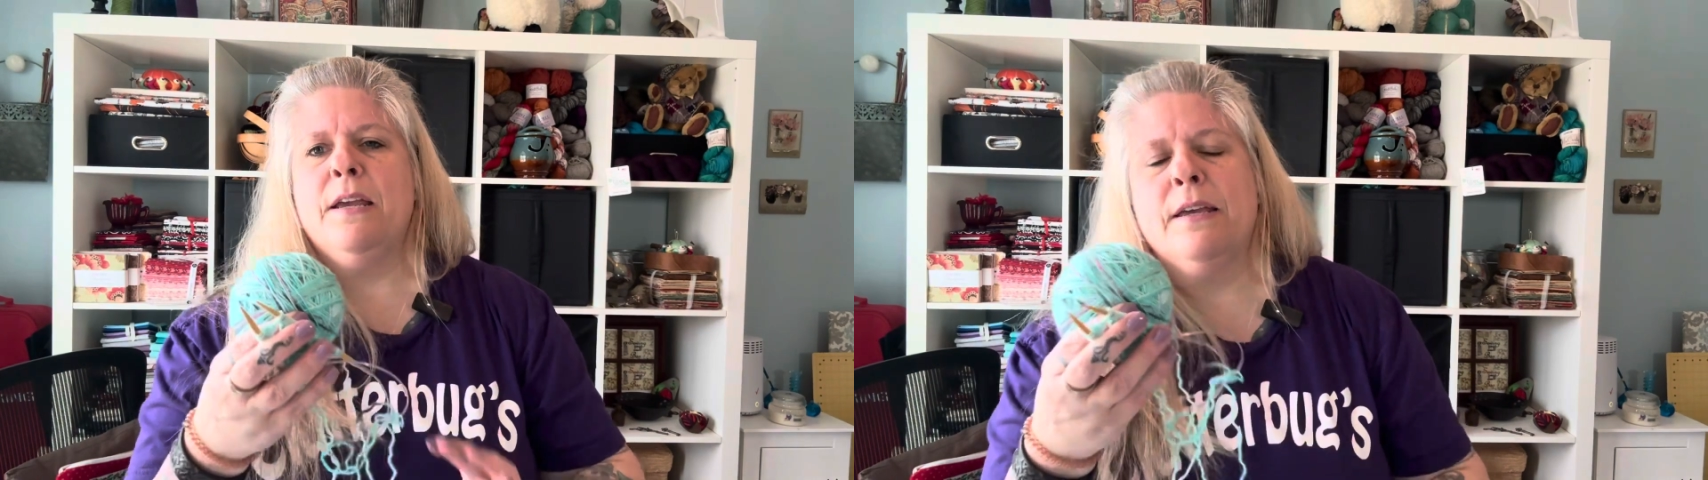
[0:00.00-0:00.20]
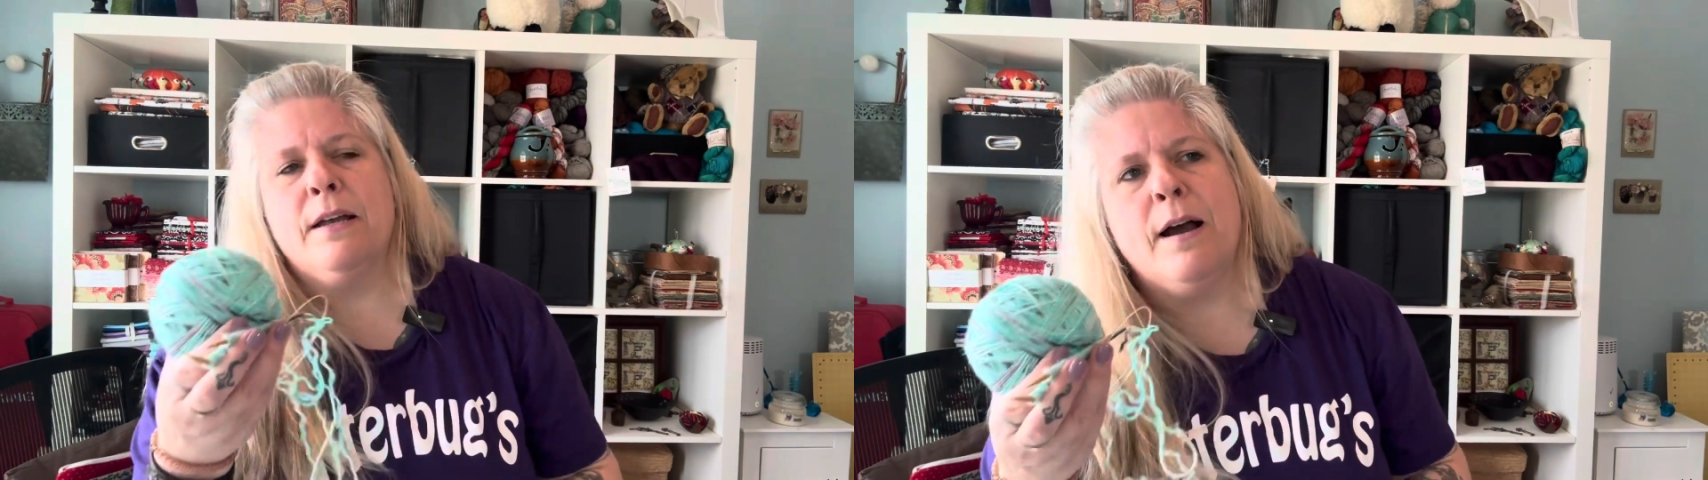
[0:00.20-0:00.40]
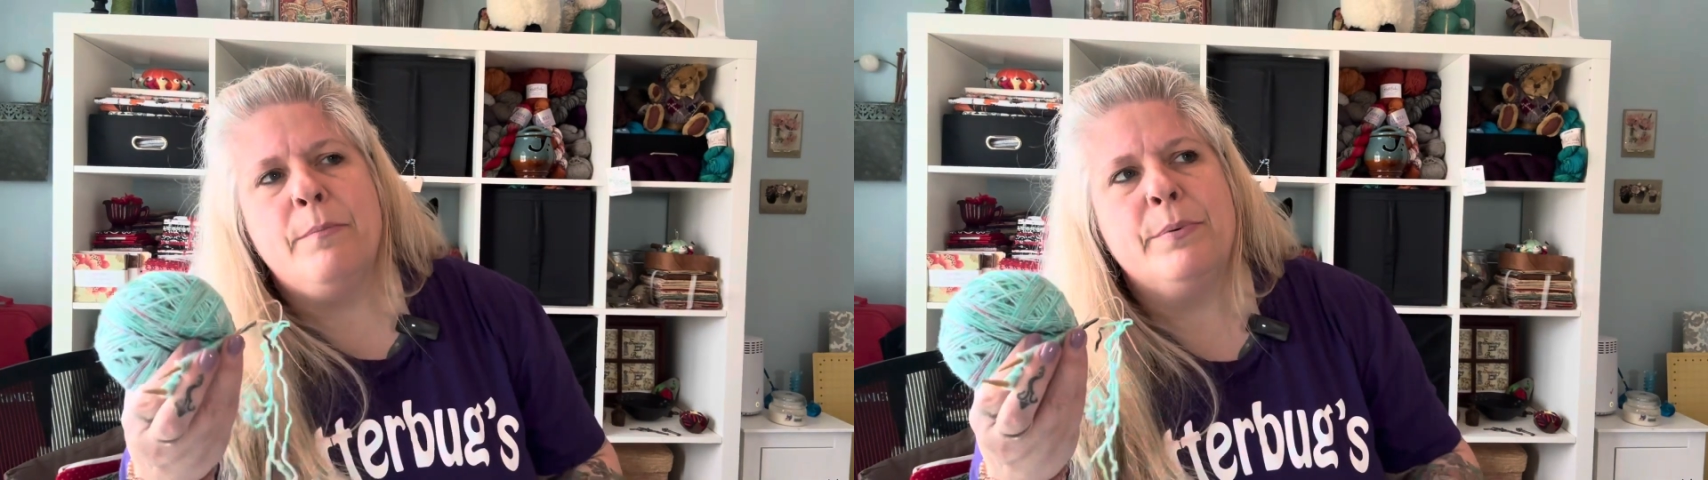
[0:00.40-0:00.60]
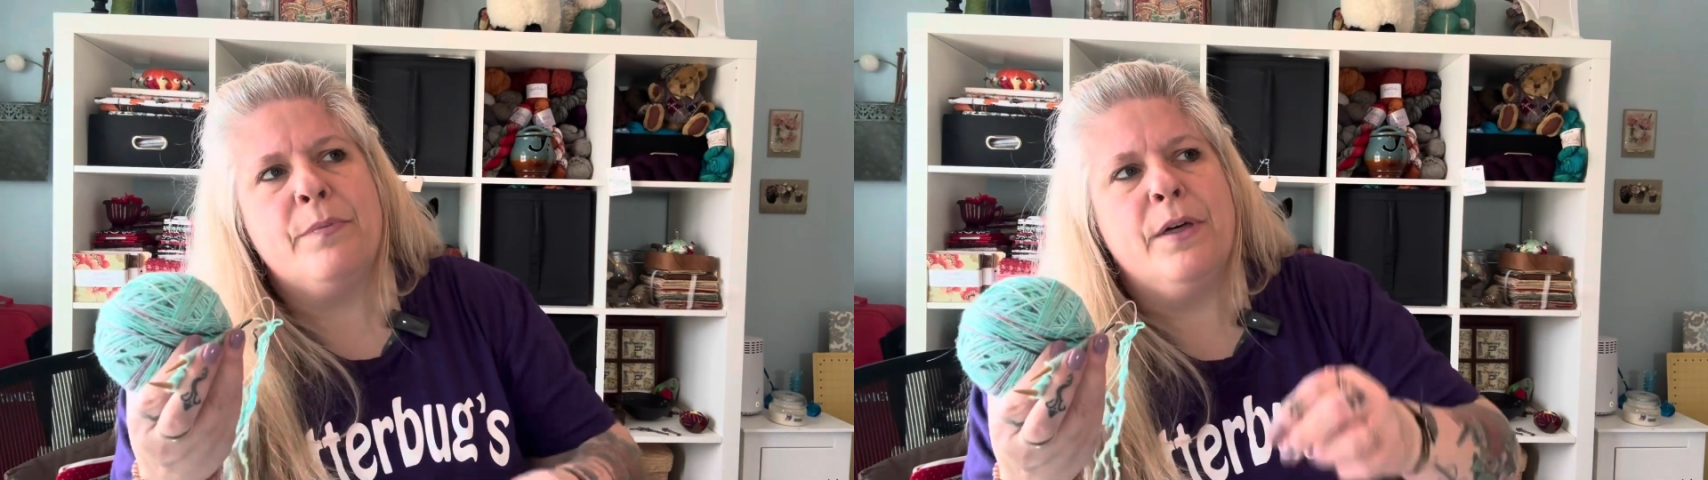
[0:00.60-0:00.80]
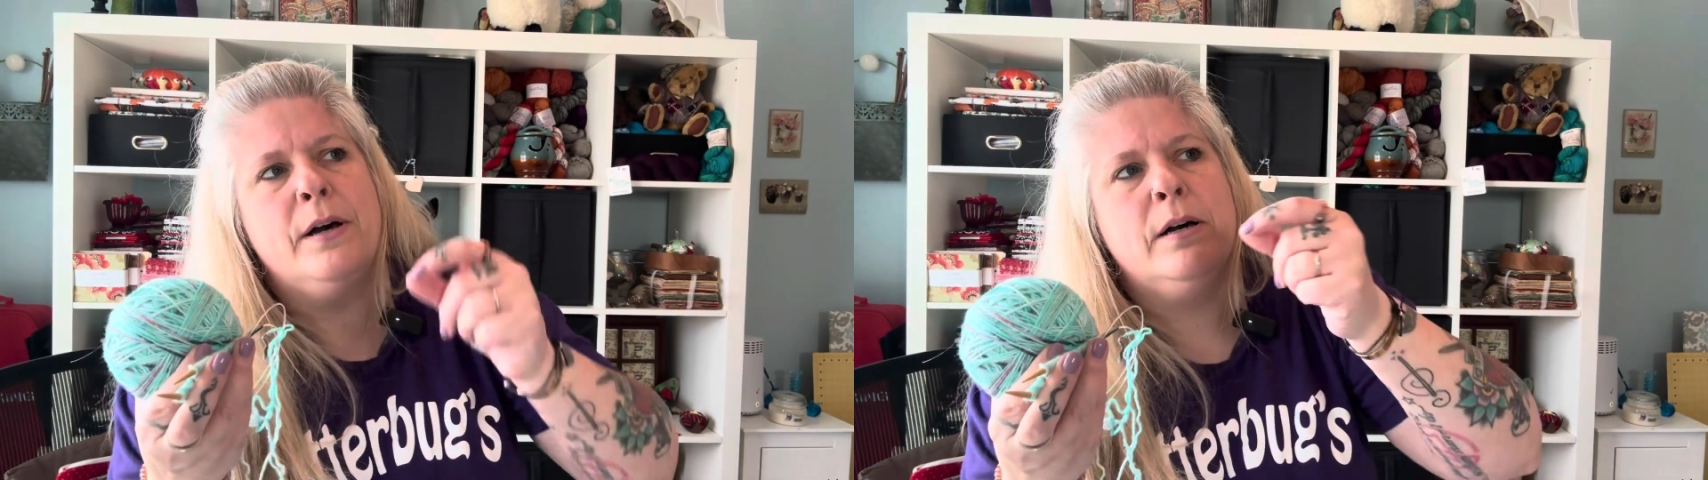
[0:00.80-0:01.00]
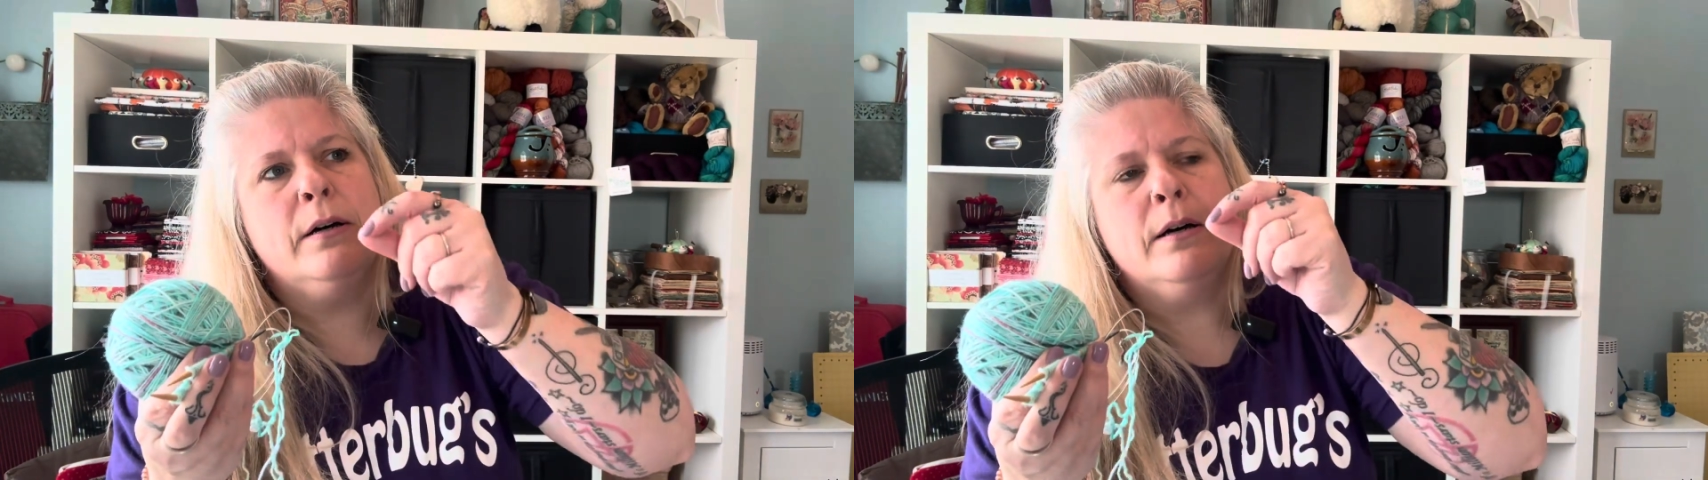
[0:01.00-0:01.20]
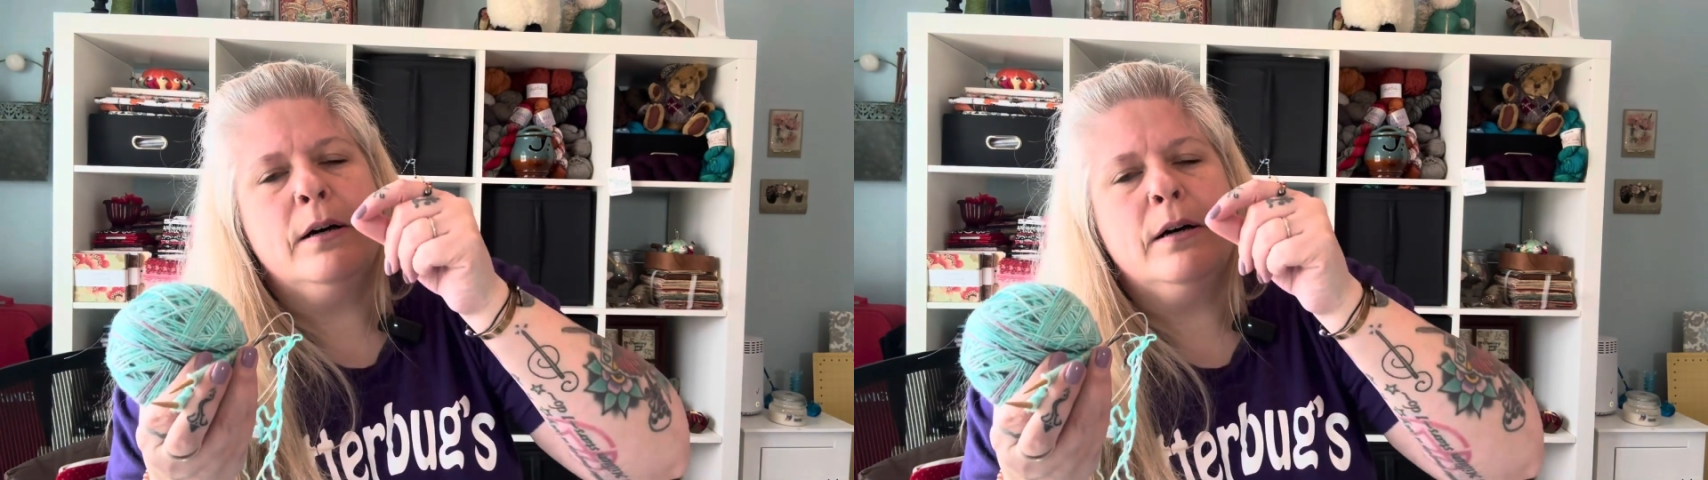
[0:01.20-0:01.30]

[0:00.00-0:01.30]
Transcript: it up, the